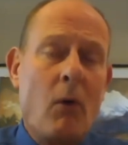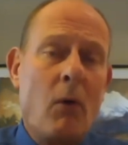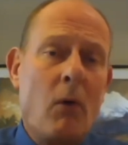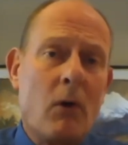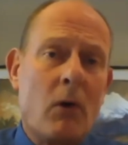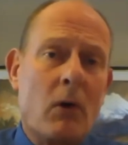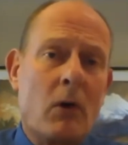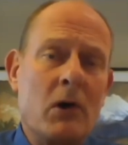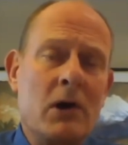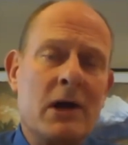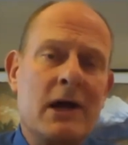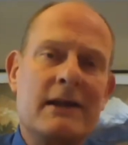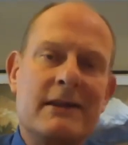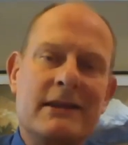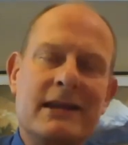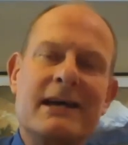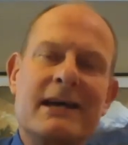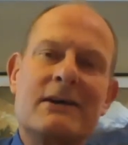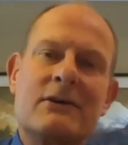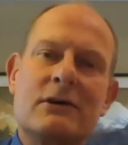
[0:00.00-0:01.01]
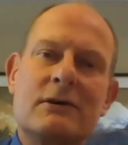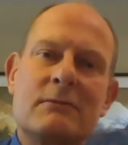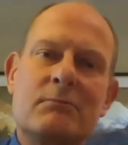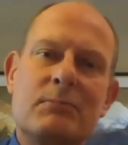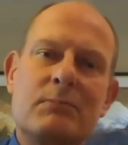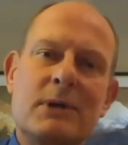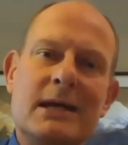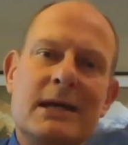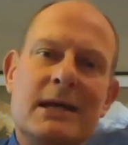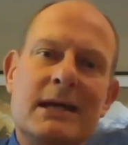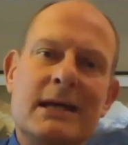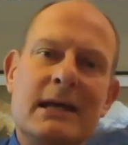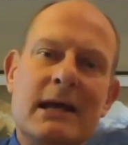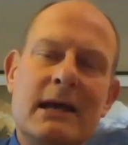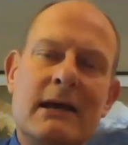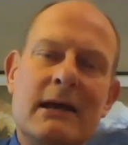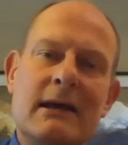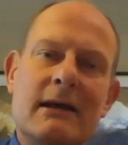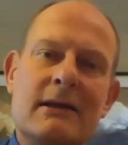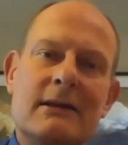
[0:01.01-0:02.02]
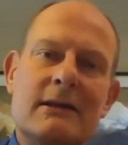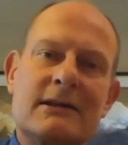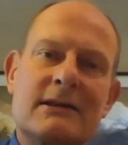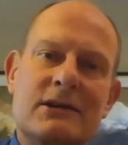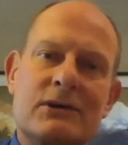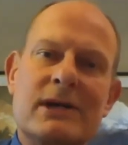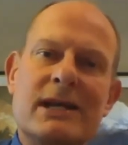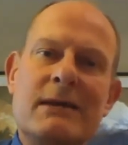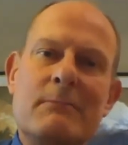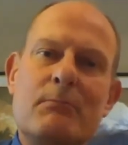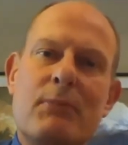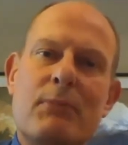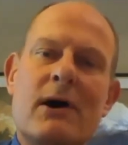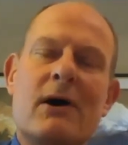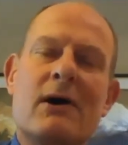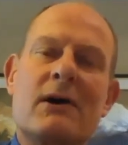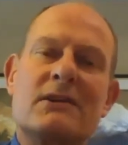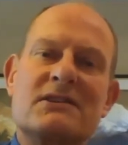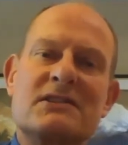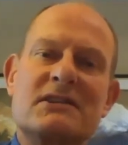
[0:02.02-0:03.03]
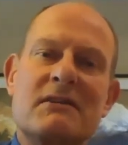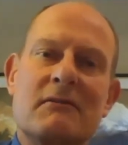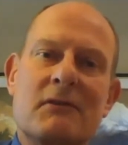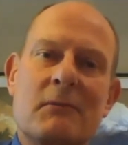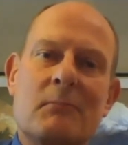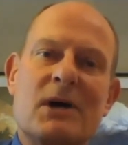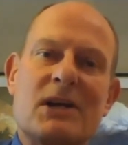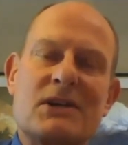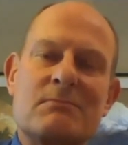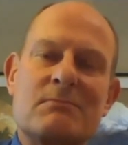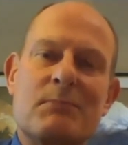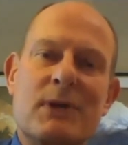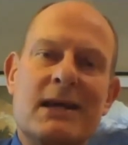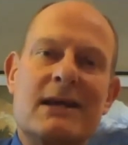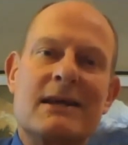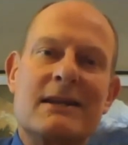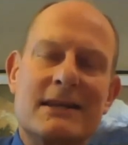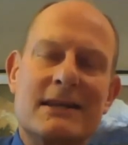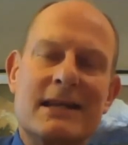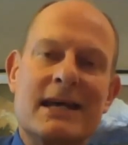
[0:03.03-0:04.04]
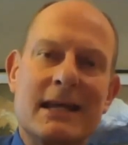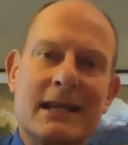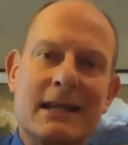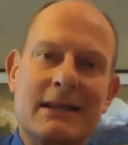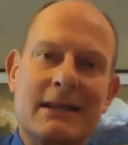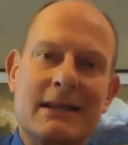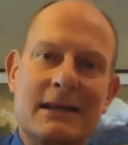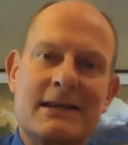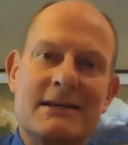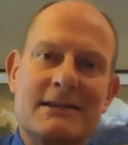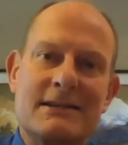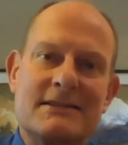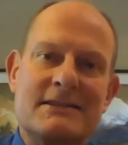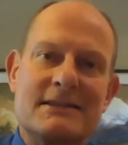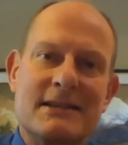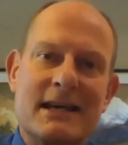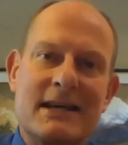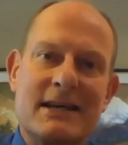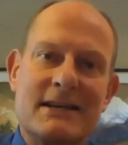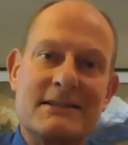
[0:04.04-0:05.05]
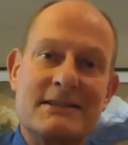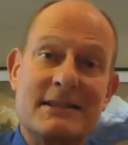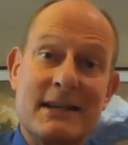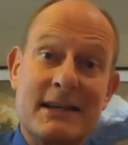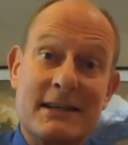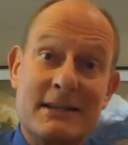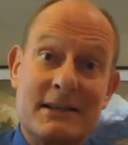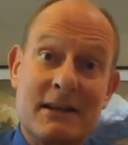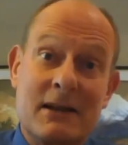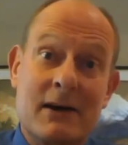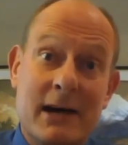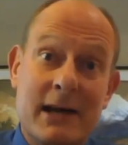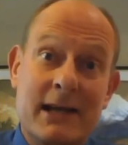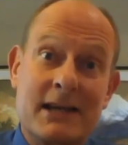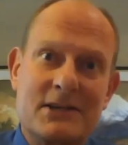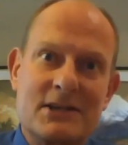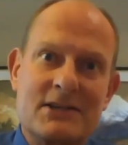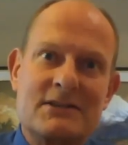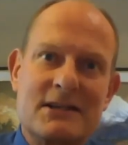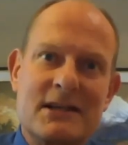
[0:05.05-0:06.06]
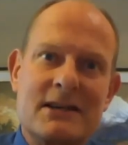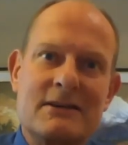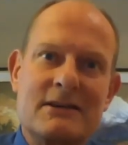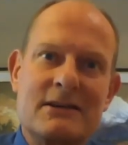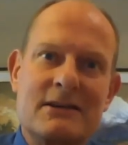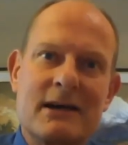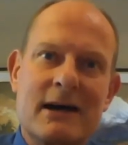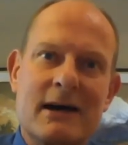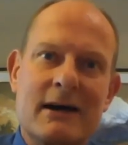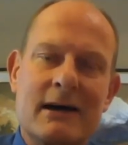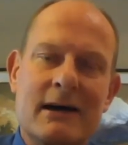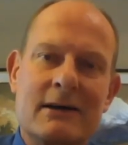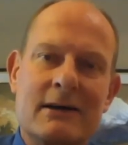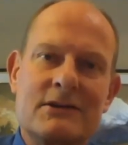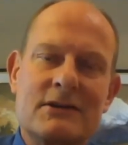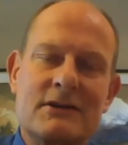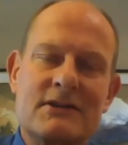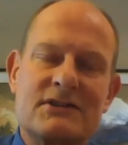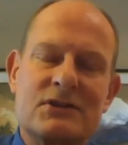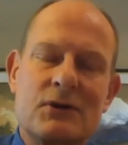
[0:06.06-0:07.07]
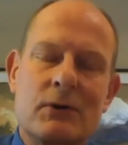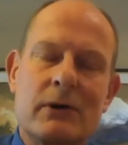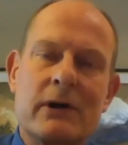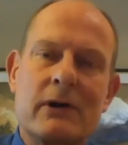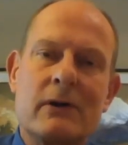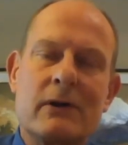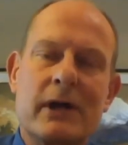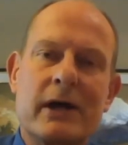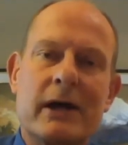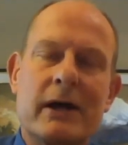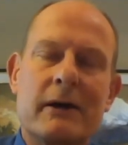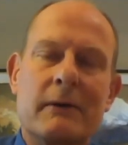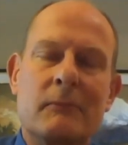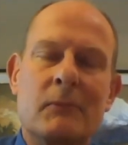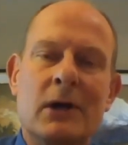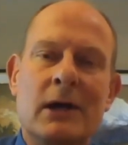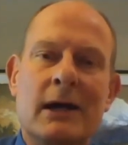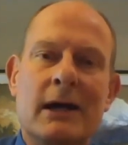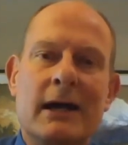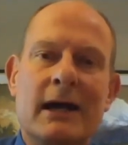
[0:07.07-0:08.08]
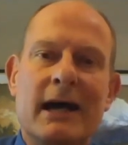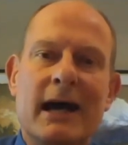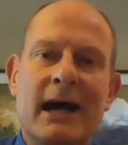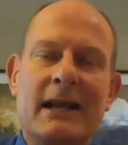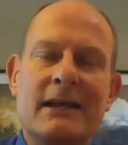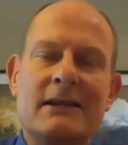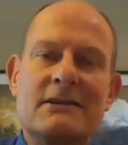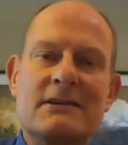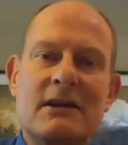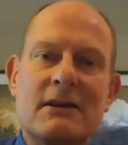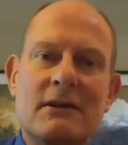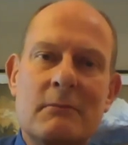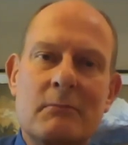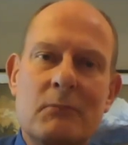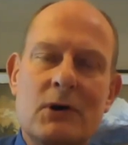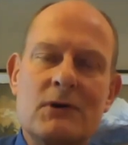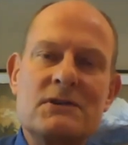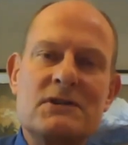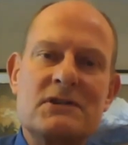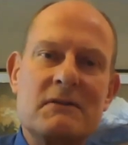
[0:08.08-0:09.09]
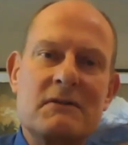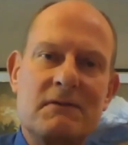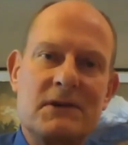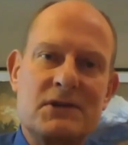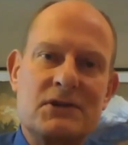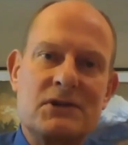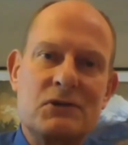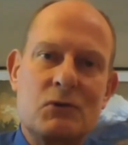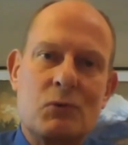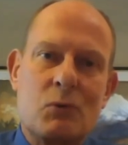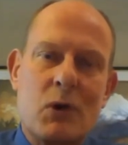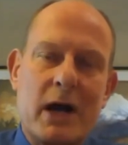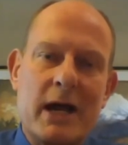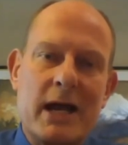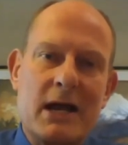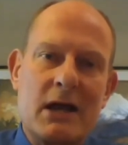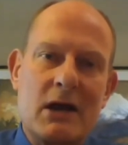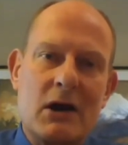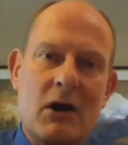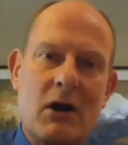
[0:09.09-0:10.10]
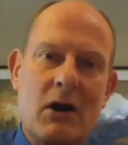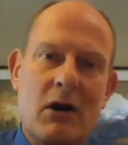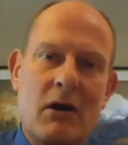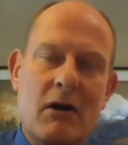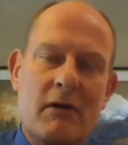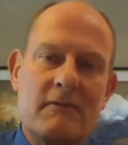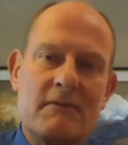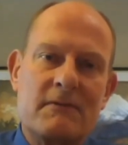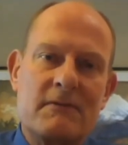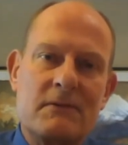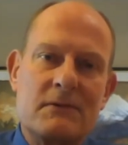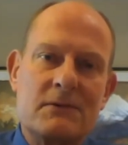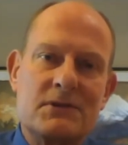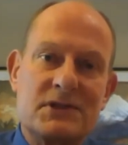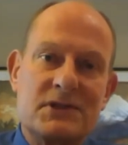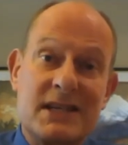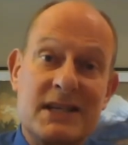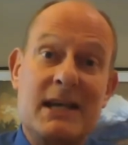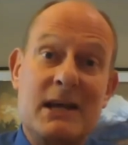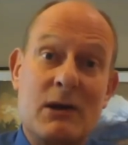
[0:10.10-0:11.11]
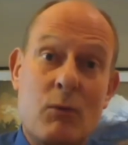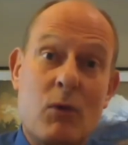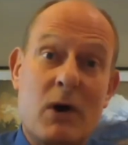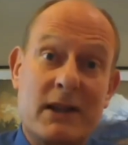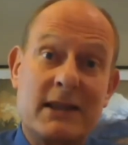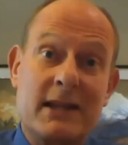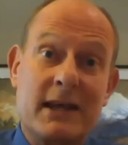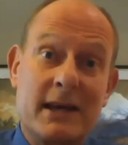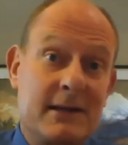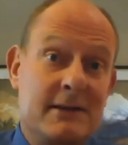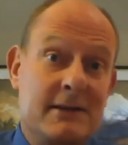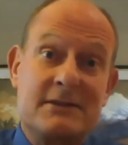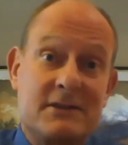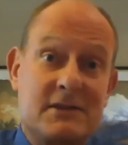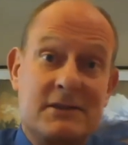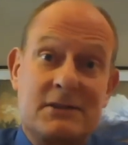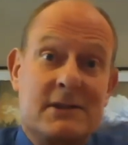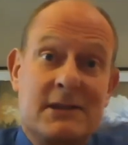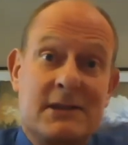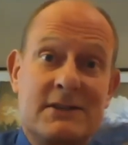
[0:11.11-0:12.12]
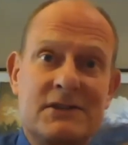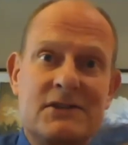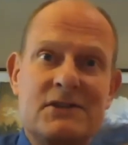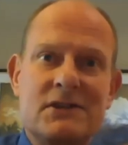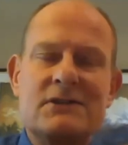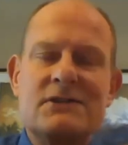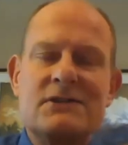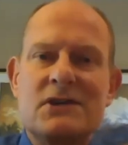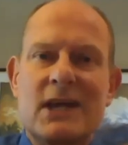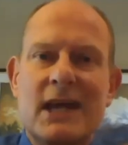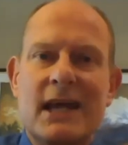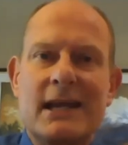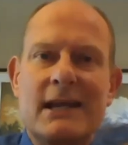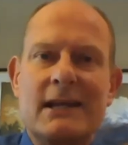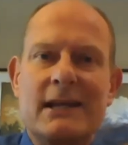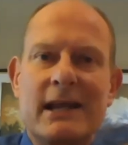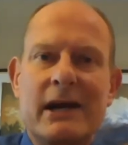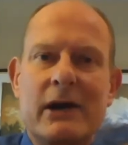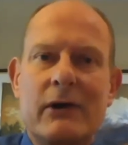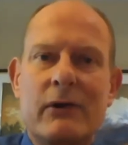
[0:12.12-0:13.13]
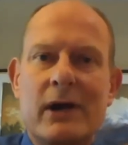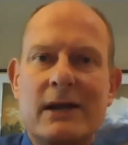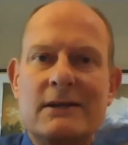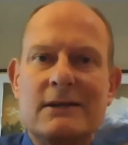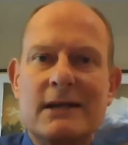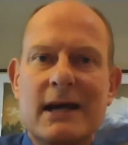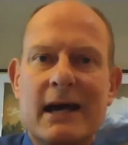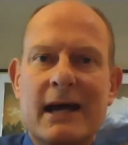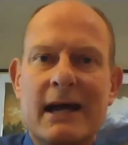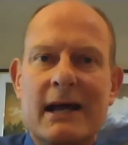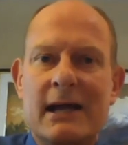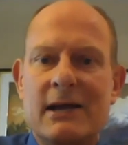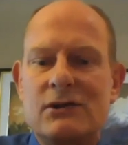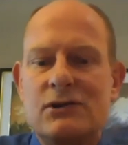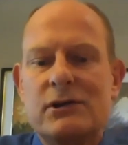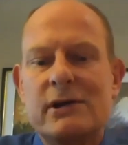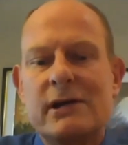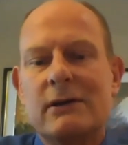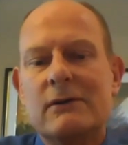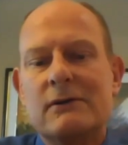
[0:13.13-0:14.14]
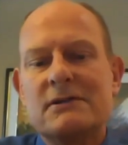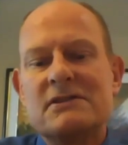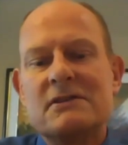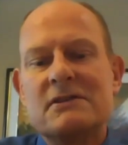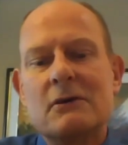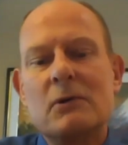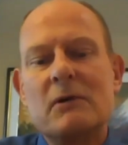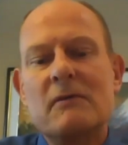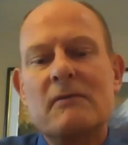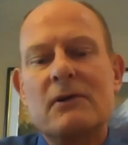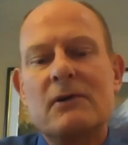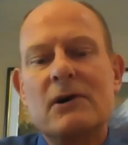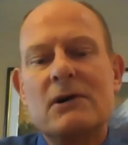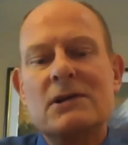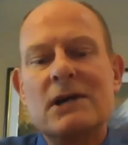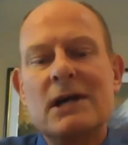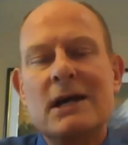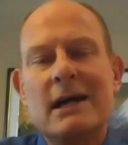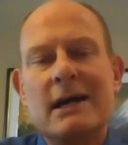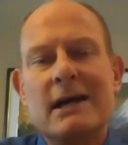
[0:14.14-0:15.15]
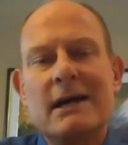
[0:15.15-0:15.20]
or they could be three parts of a much bigger thing that is, is, is lying just under, uh, under the soil there. And the most efficient way of seeing what that is to, is just to get in there and, and, and drill. So we've got